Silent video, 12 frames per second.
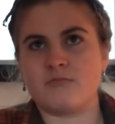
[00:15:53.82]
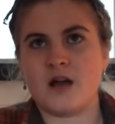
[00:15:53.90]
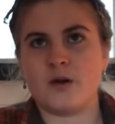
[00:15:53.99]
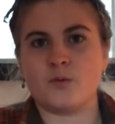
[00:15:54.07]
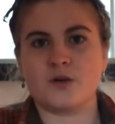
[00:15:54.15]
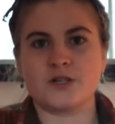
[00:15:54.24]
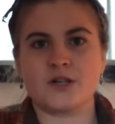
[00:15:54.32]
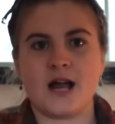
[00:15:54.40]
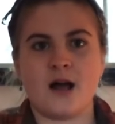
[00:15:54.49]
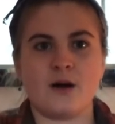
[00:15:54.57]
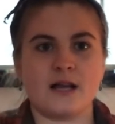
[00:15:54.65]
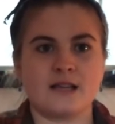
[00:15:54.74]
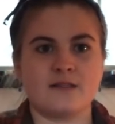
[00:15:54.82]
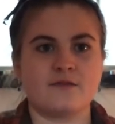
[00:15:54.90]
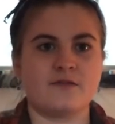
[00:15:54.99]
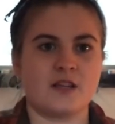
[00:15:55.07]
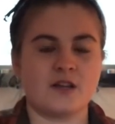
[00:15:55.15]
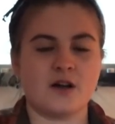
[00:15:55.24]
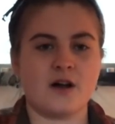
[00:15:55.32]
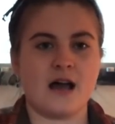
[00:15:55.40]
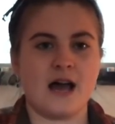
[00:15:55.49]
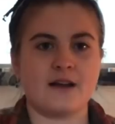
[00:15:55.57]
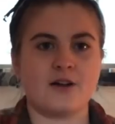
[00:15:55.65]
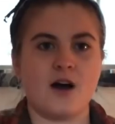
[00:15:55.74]
I wonder how I can figure out
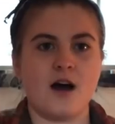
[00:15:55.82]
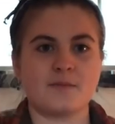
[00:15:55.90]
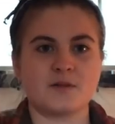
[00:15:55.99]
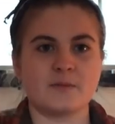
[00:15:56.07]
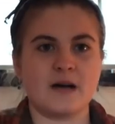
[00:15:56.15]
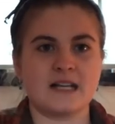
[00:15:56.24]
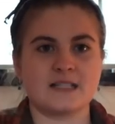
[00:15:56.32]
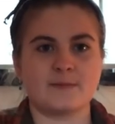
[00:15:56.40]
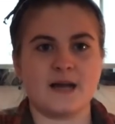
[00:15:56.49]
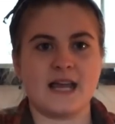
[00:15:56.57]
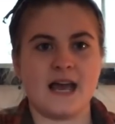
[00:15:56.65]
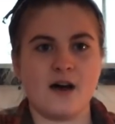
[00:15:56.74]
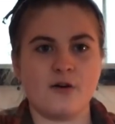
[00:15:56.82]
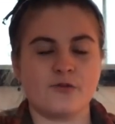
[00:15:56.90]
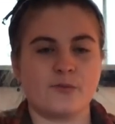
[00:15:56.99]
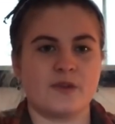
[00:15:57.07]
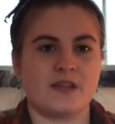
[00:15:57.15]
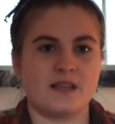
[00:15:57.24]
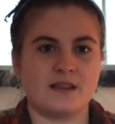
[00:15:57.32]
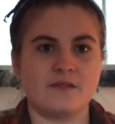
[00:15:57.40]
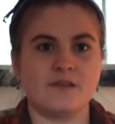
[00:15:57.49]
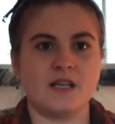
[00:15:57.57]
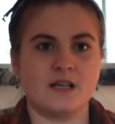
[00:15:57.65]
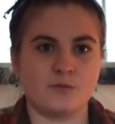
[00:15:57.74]
how to optimize my health within the
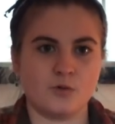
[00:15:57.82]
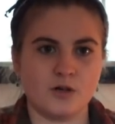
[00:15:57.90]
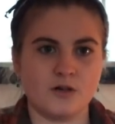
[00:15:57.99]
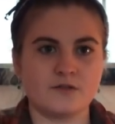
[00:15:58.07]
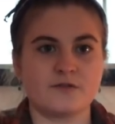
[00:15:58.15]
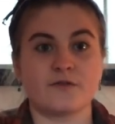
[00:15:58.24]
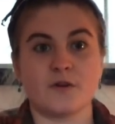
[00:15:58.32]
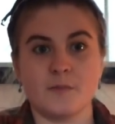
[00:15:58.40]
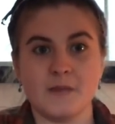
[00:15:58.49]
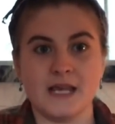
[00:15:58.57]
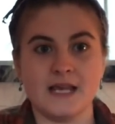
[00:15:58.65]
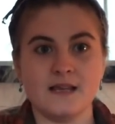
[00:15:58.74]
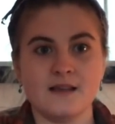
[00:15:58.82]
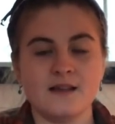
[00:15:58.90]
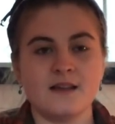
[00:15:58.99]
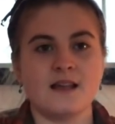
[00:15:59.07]
vegan world for me